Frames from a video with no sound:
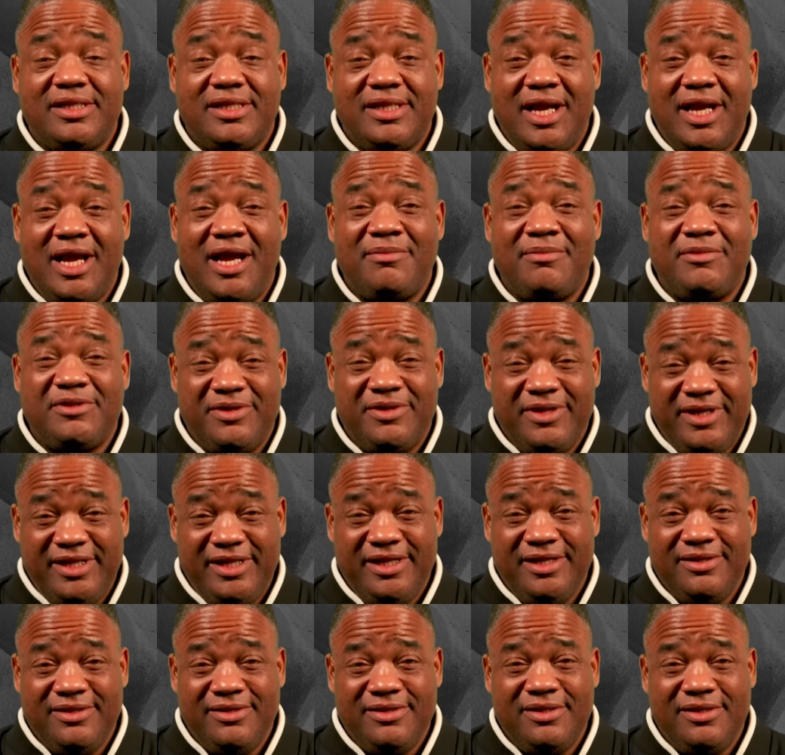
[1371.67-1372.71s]
times are
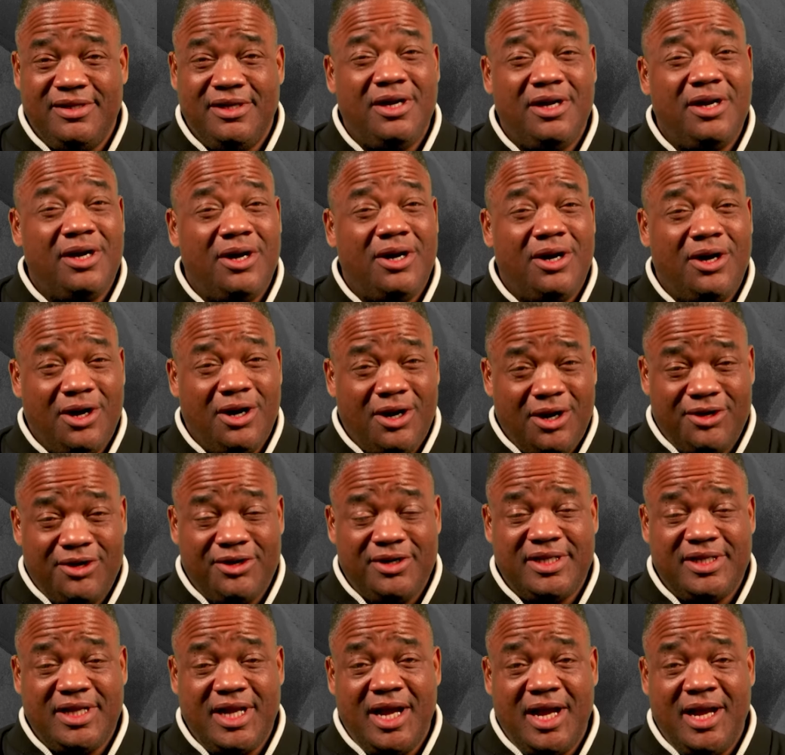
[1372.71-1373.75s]
here. Harder
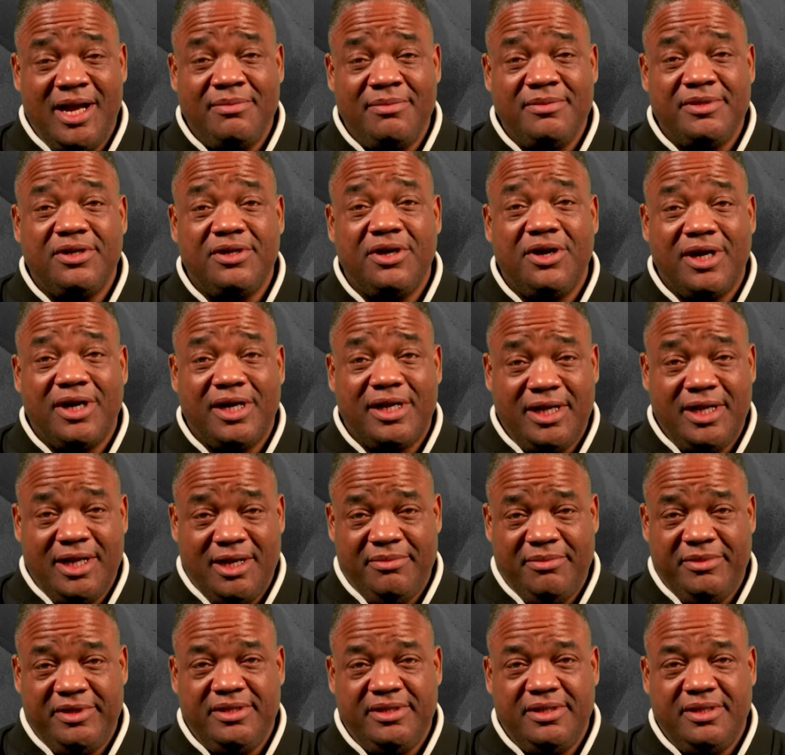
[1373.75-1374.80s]
times are
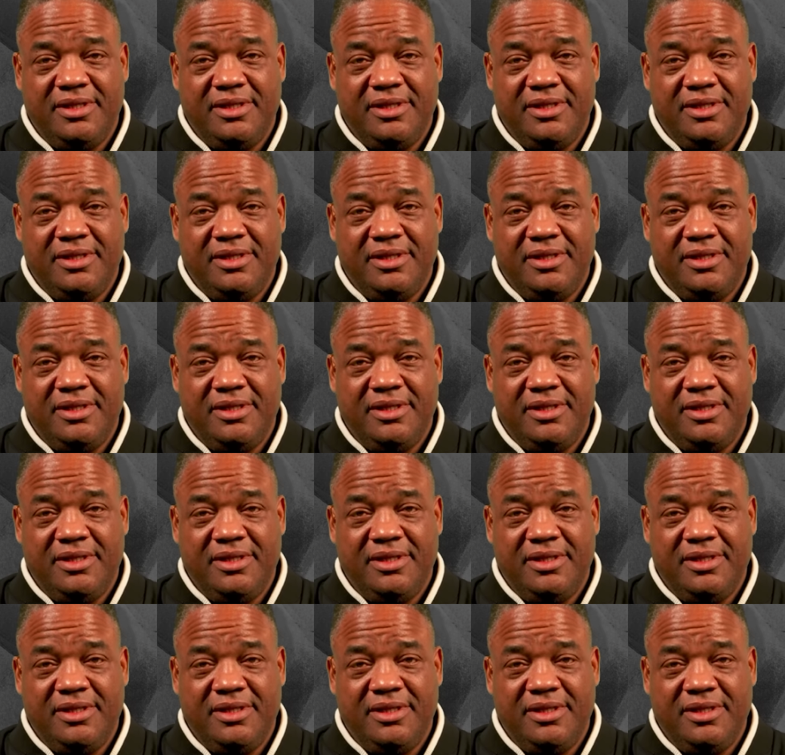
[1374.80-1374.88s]
coming.